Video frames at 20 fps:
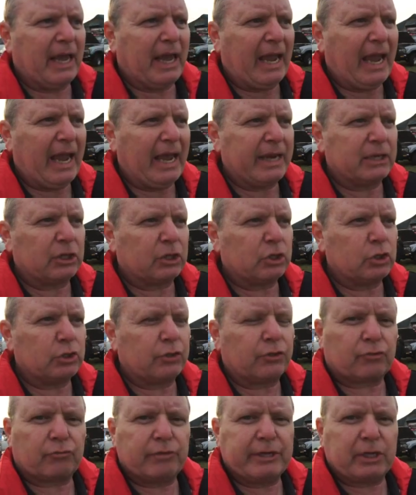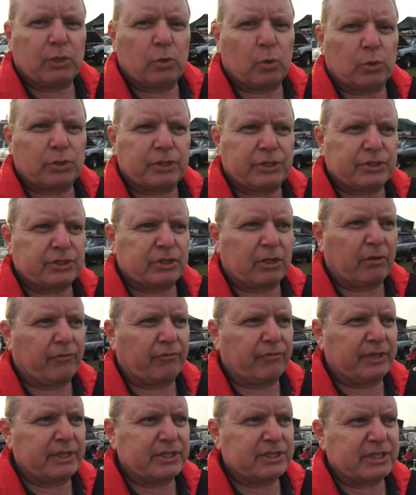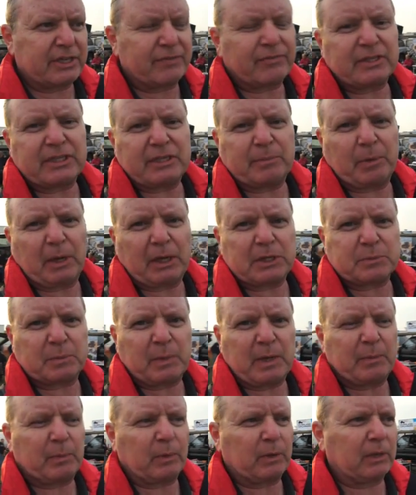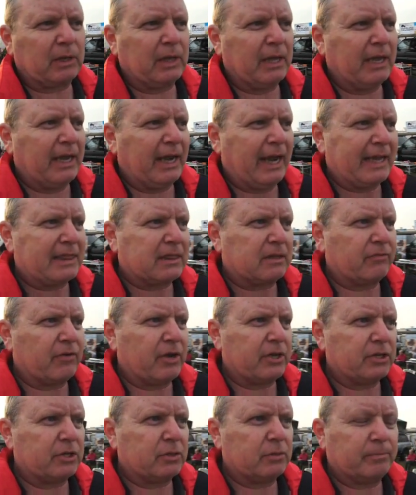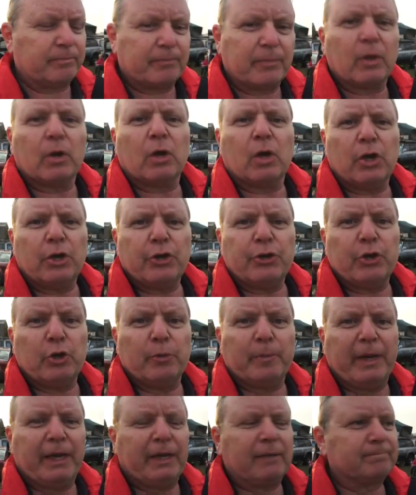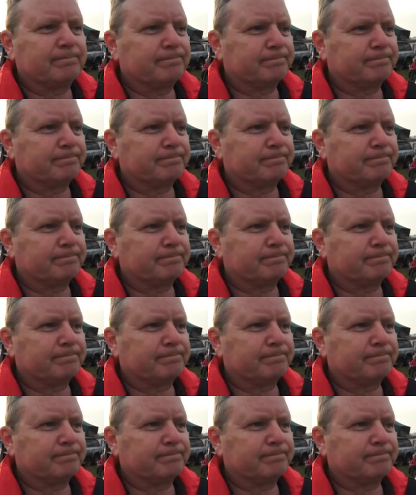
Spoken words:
and a good 3/4 of the 70+ people at the venue knew me.